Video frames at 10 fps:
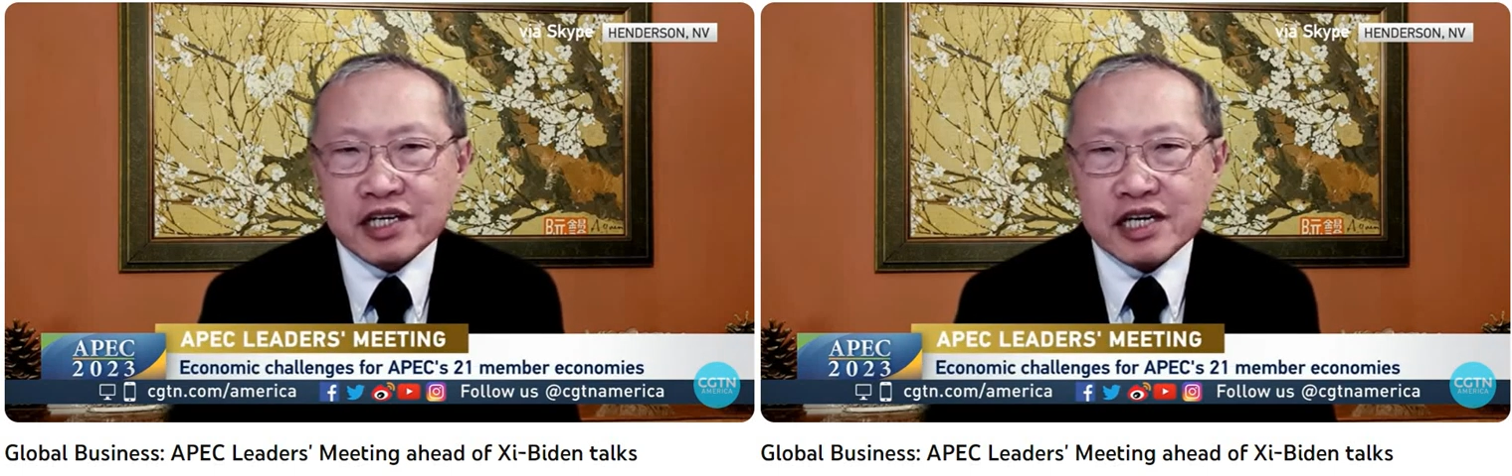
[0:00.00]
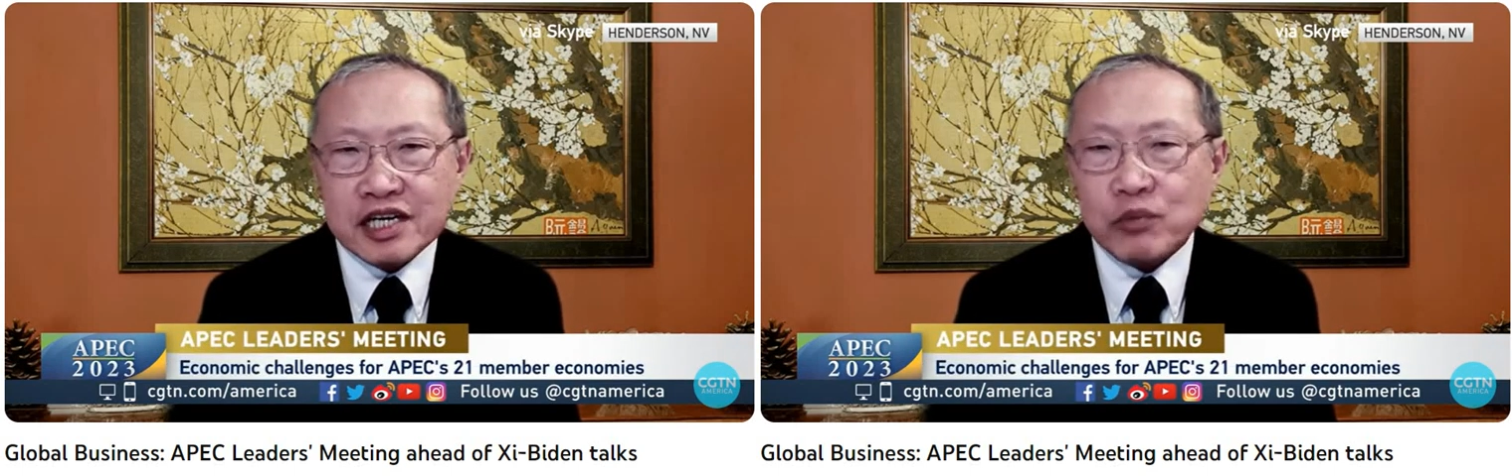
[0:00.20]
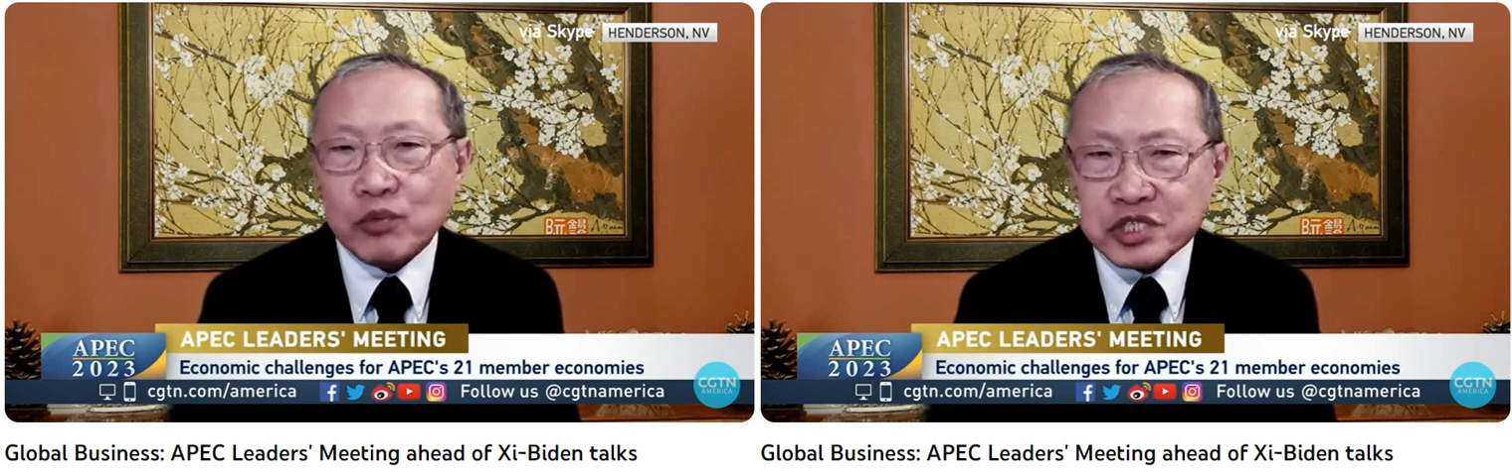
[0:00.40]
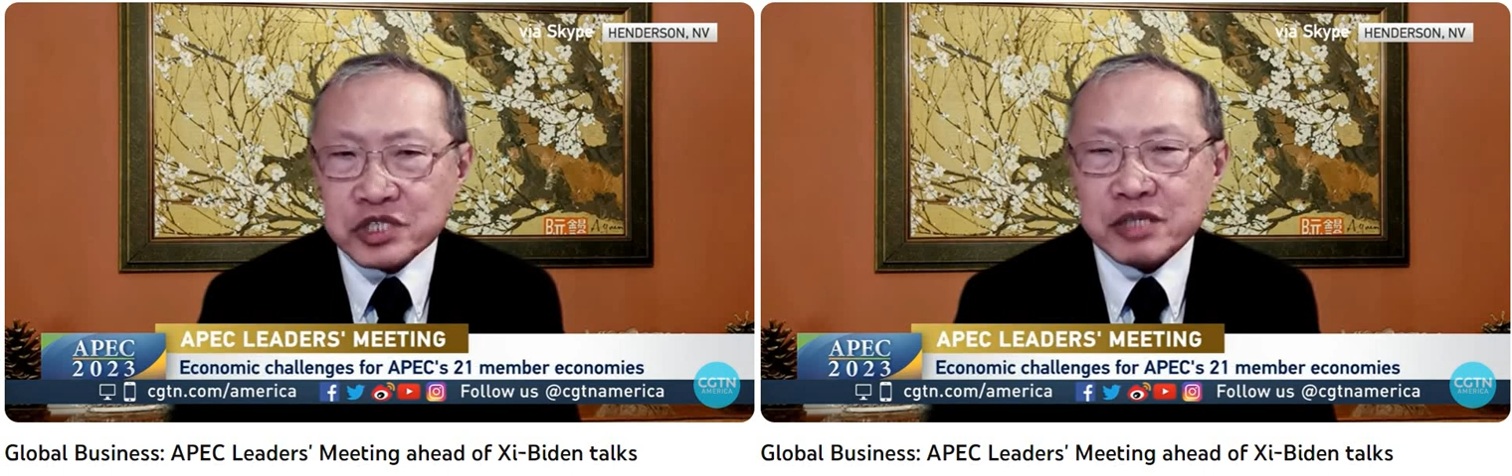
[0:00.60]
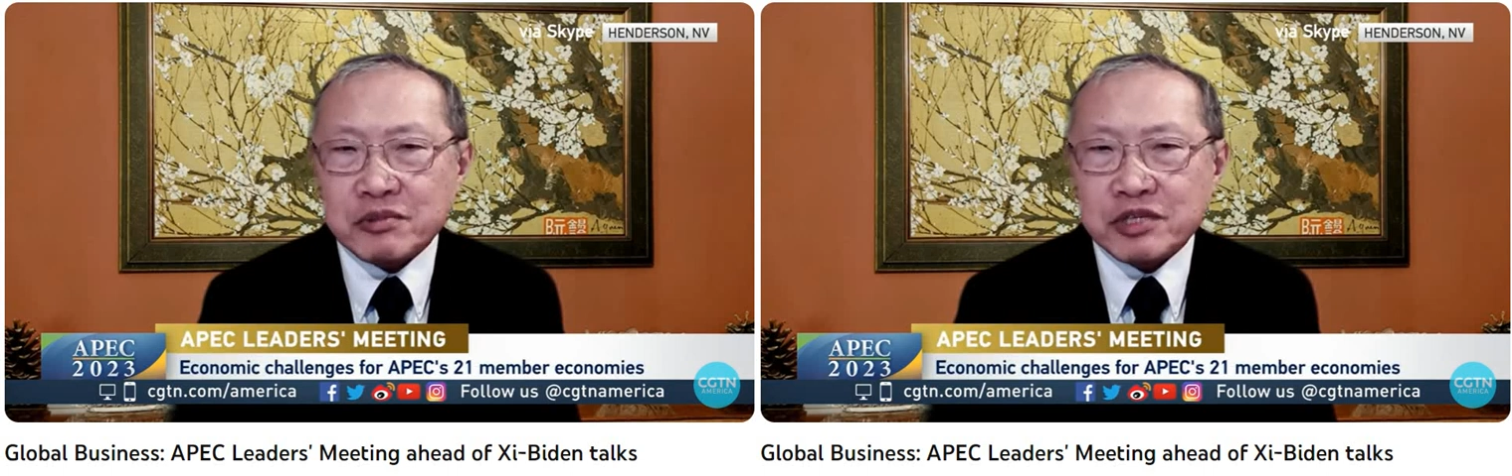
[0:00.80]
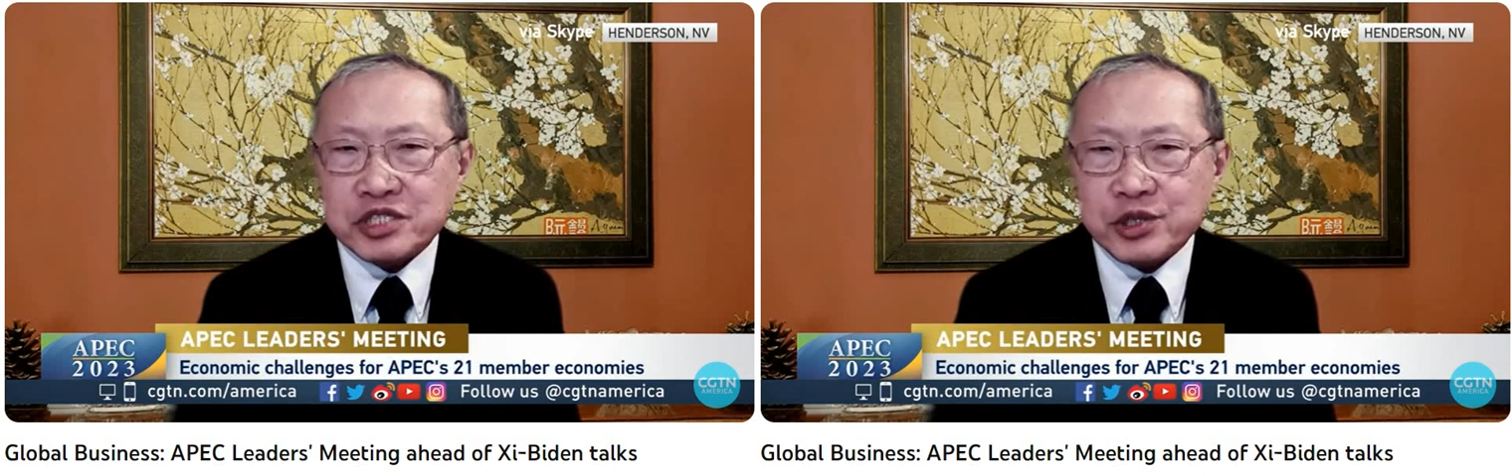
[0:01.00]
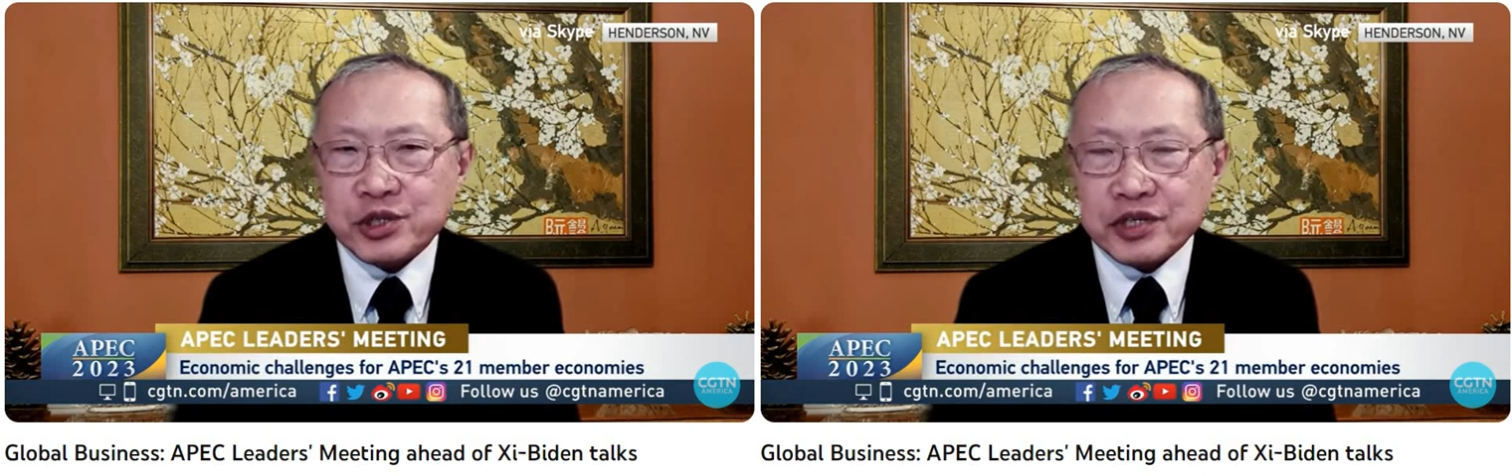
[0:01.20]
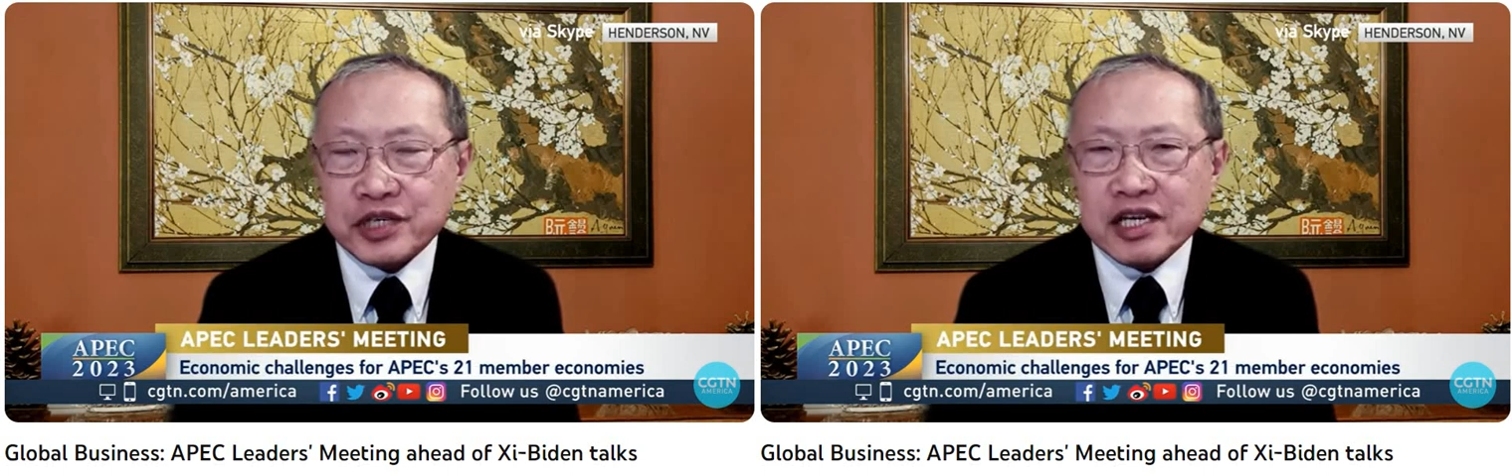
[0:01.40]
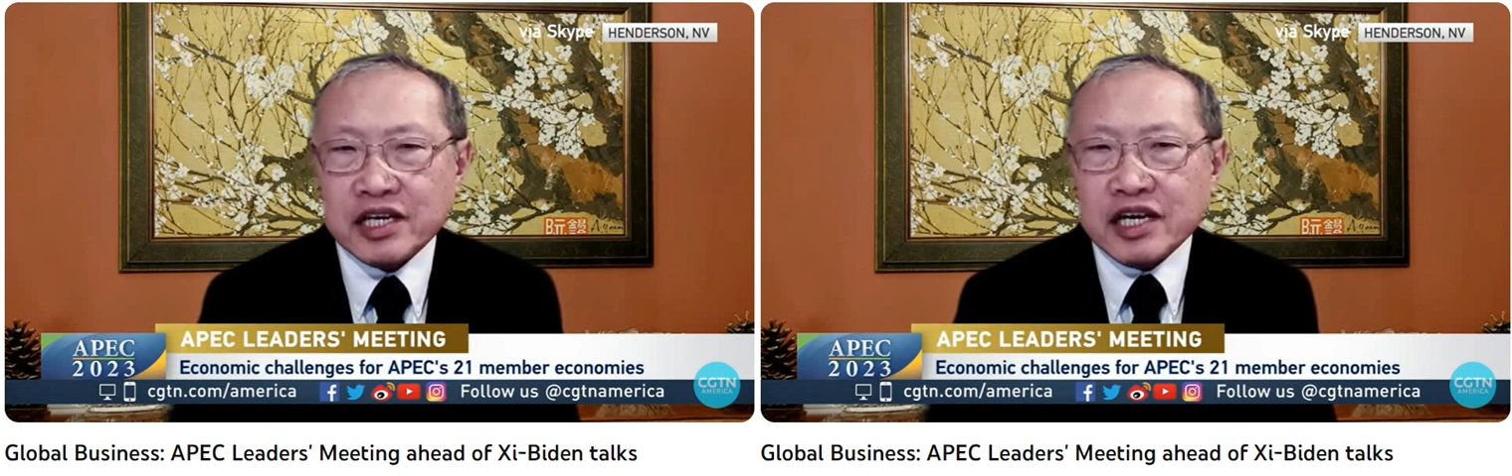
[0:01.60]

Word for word: Uh, and once you stabilize security